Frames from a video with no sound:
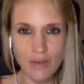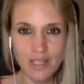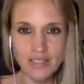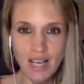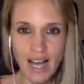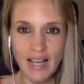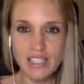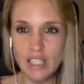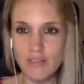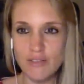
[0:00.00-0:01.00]
where it's
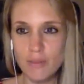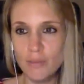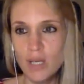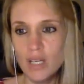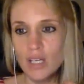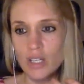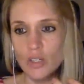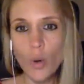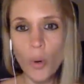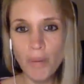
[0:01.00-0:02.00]
acting from
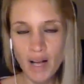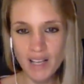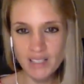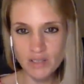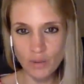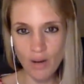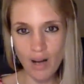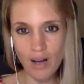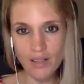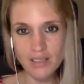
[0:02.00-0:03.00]
your personal
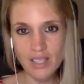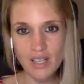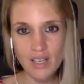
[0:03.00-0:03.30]
heart.